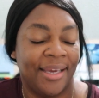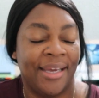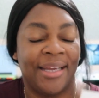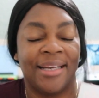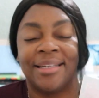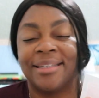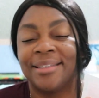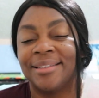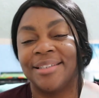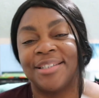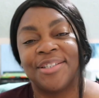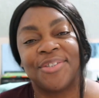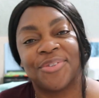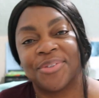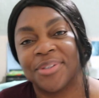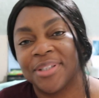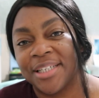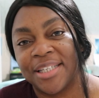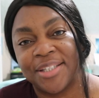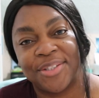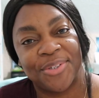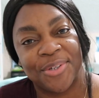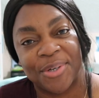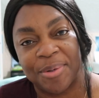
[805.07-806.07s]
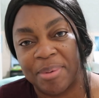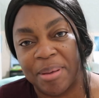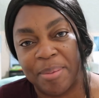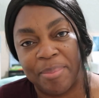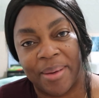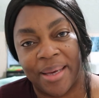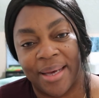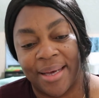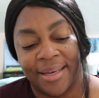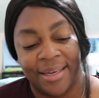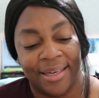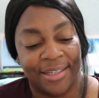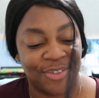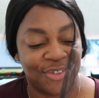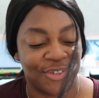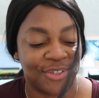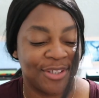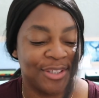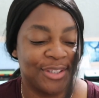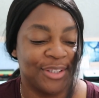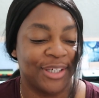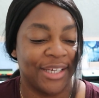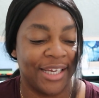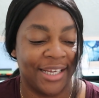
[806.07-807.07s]
It literally took me back. I
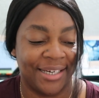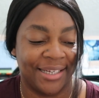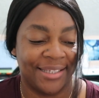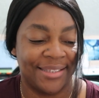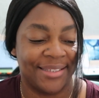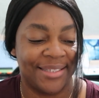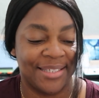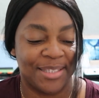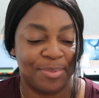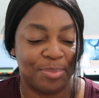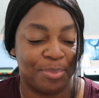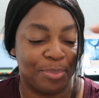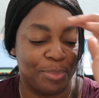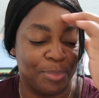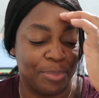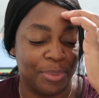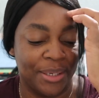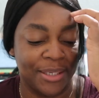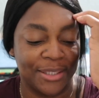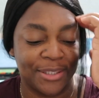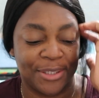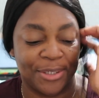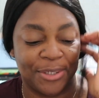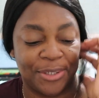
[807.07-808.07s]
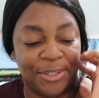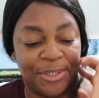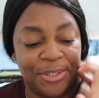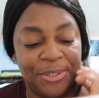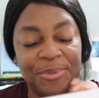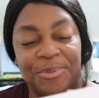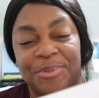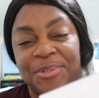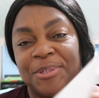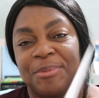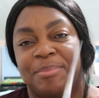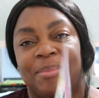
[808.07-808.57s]
just looking at this brings a huge